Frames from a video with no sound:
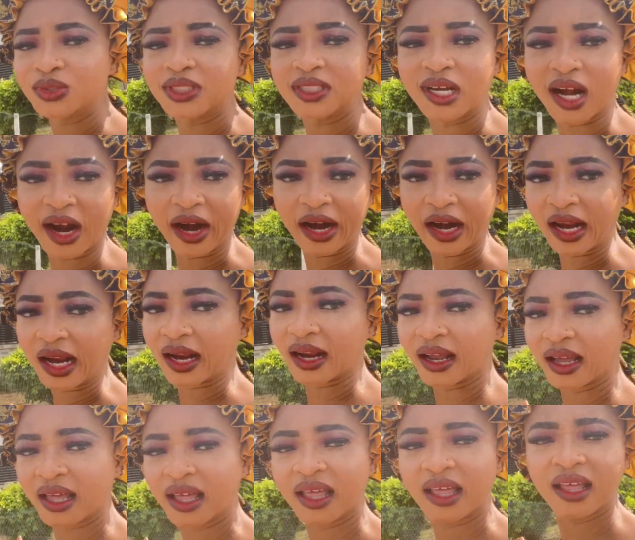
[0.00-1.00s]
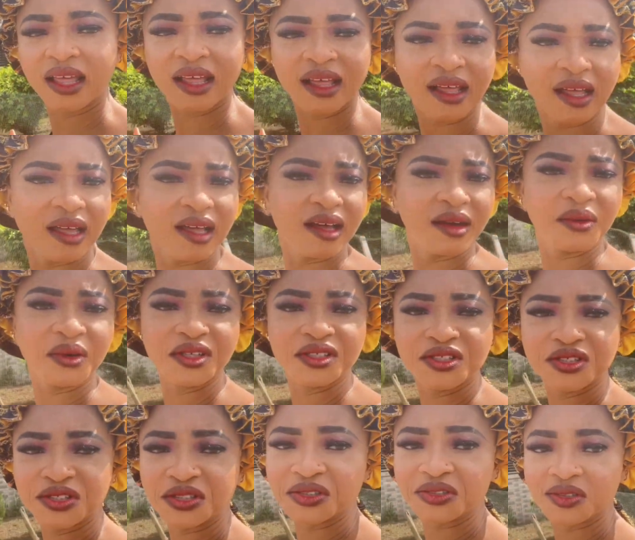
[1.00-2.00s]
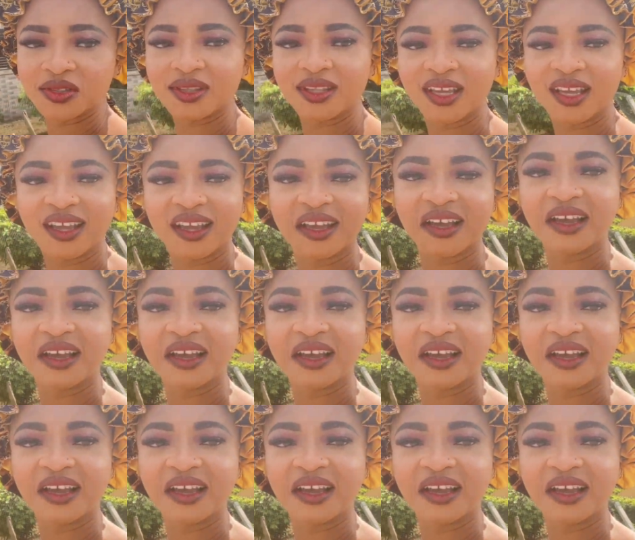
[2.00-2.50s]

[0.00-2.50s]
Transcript: dark. What do you think?